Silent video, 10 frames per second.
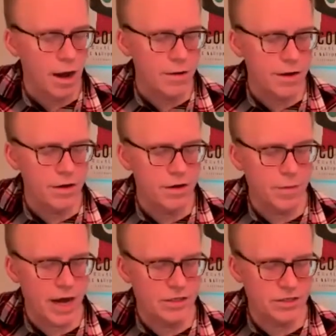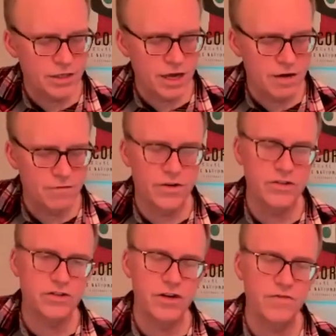and then you're back to that
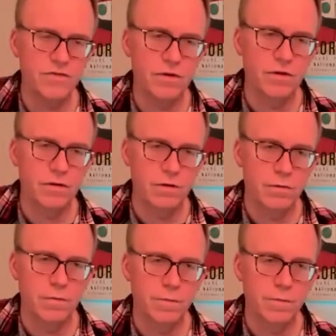first riff. Now